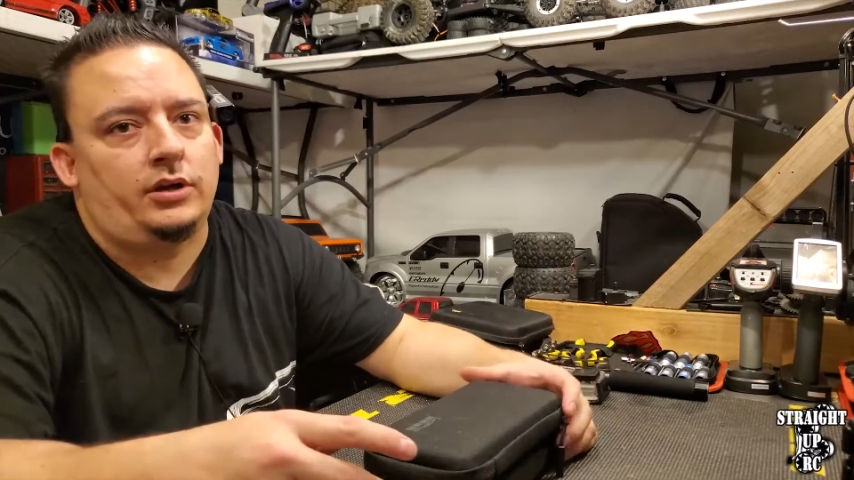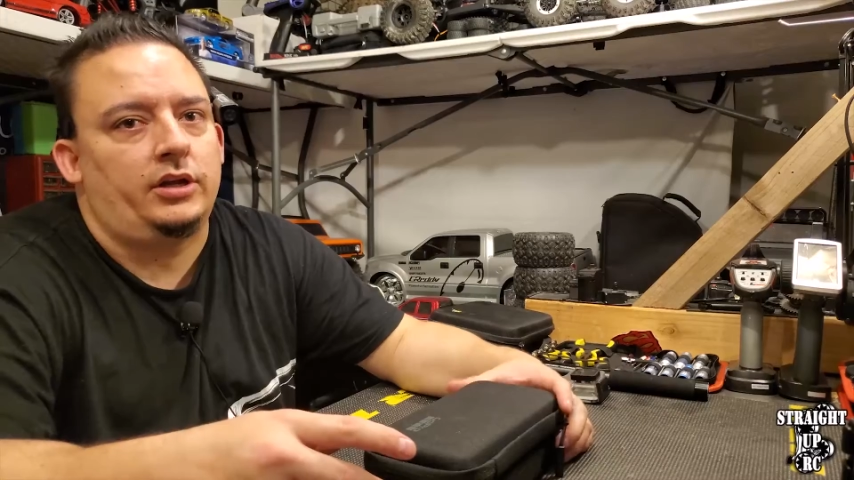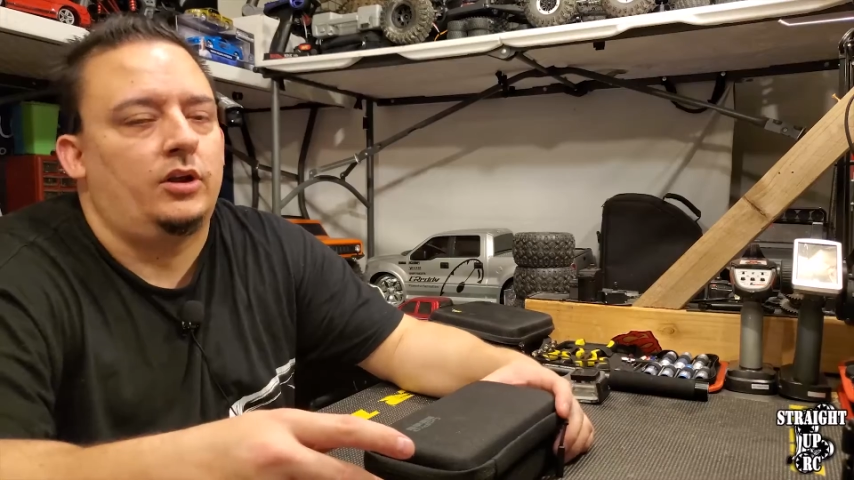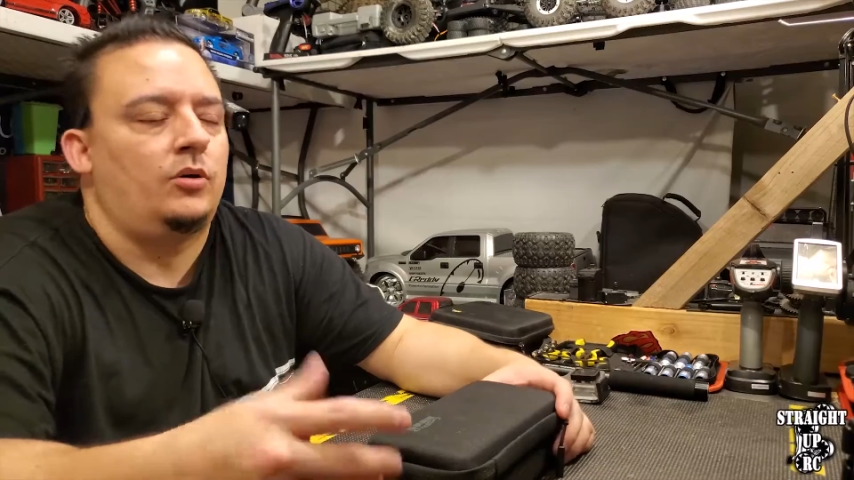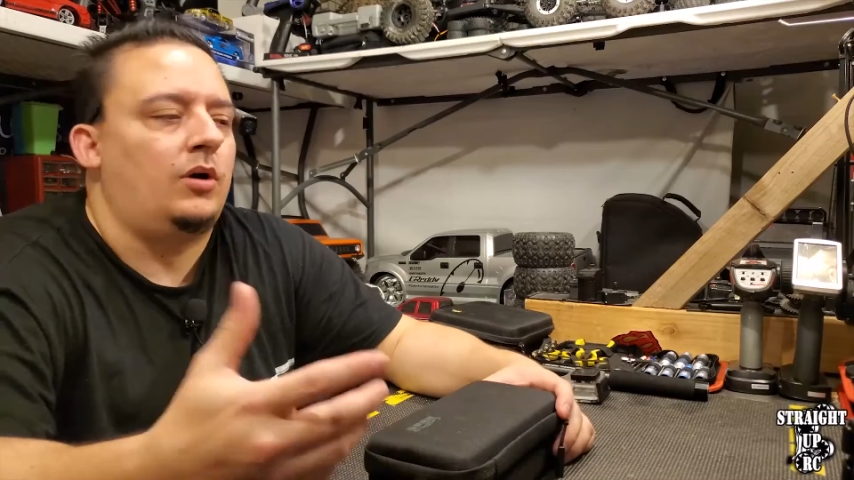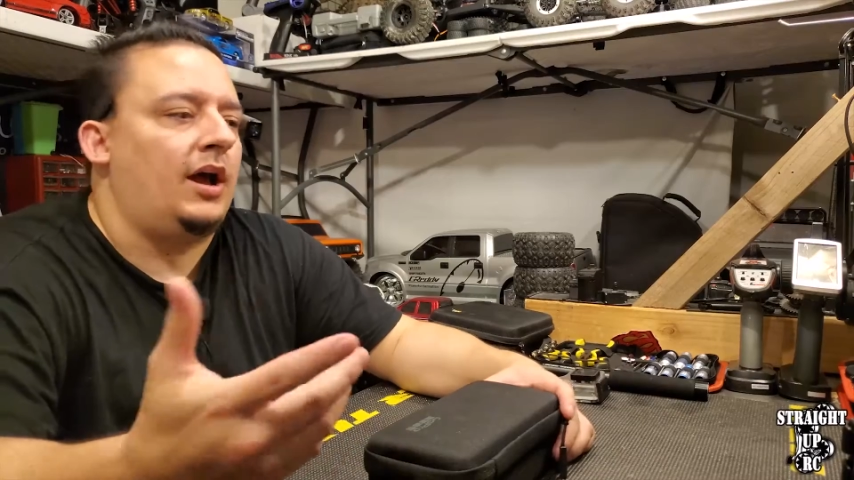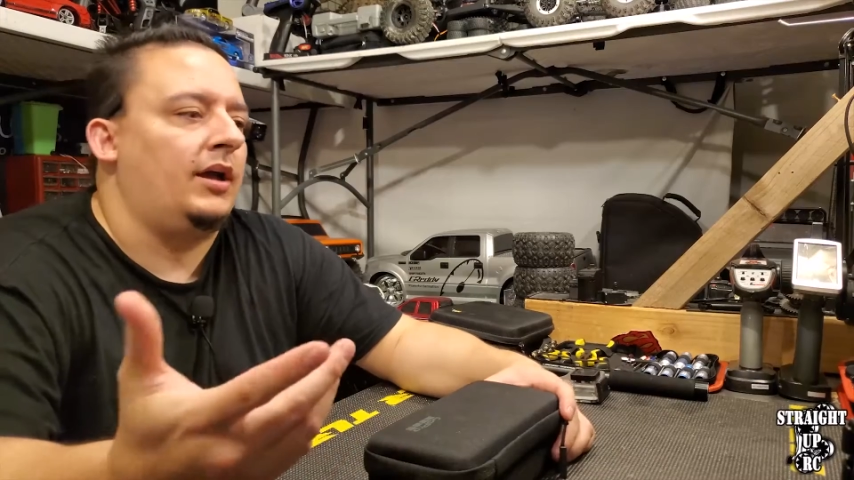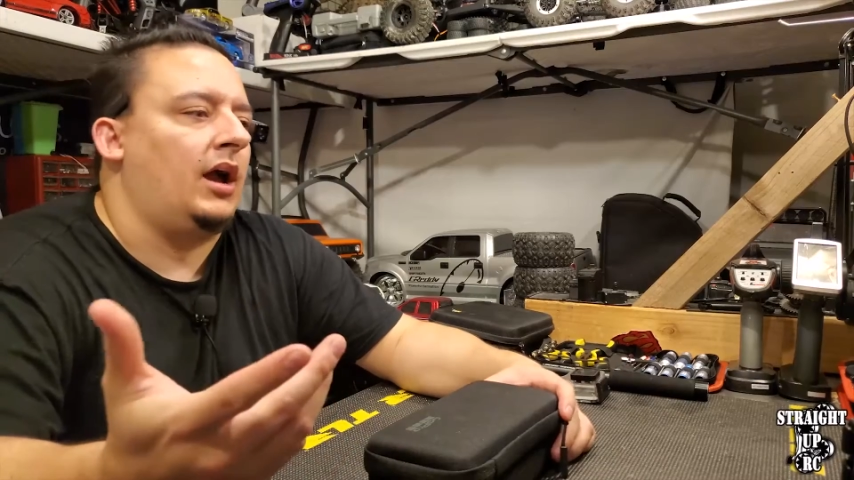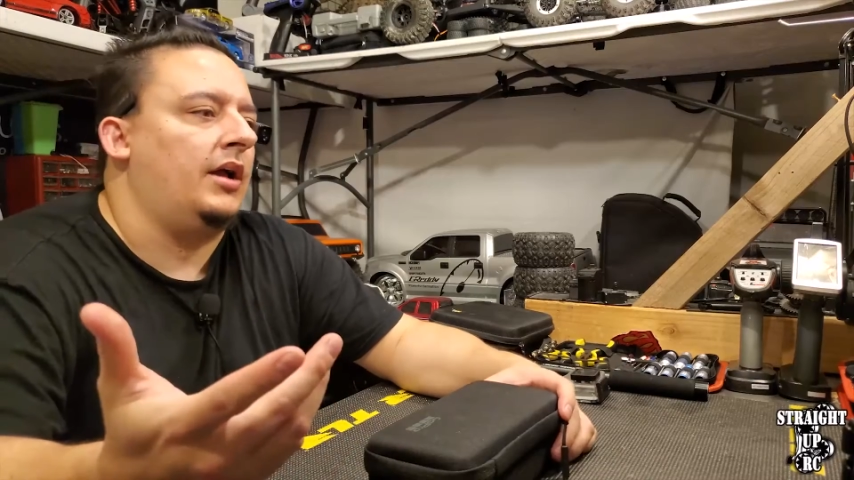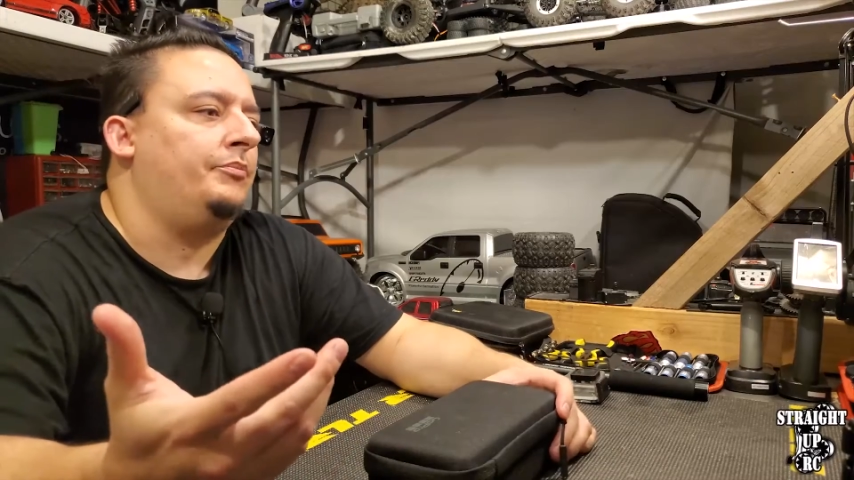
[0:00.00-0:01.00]
You know,
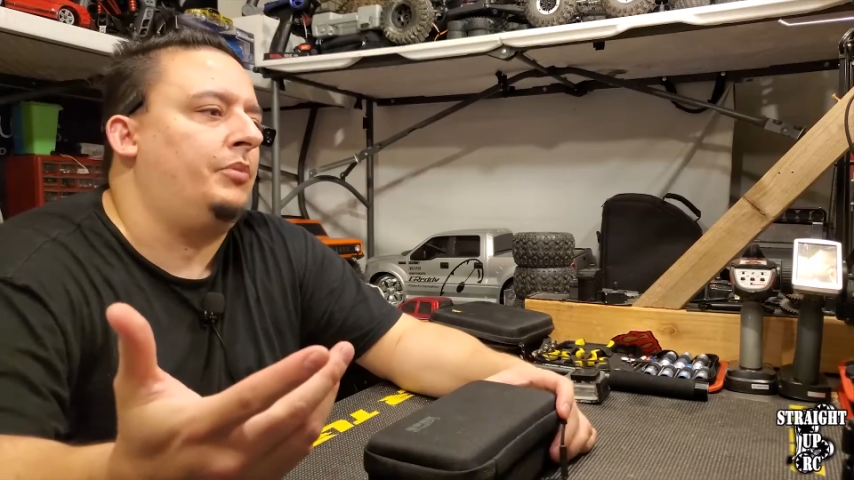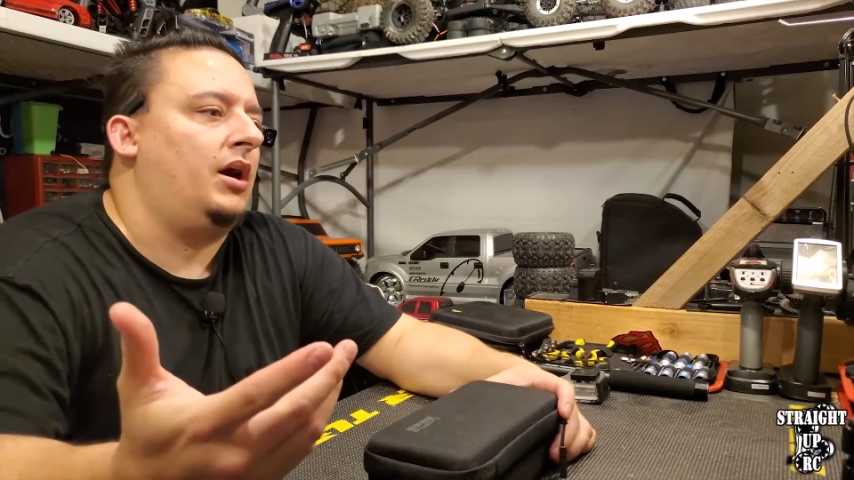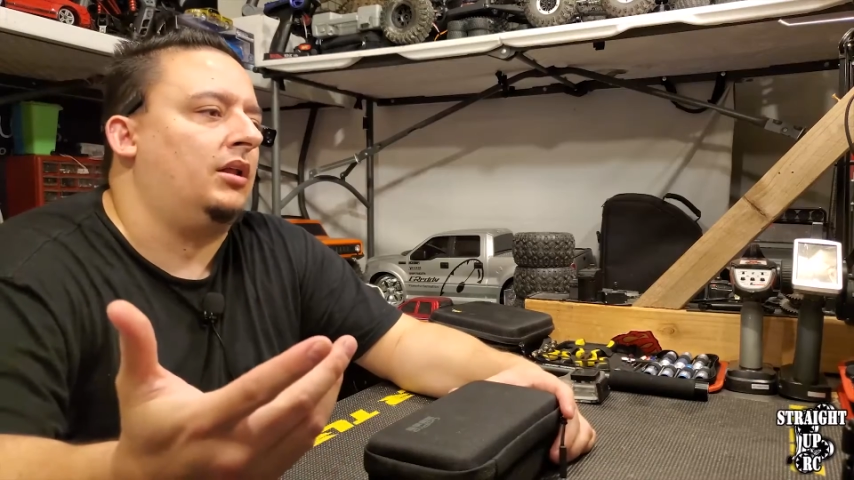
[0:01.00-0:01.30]
I bought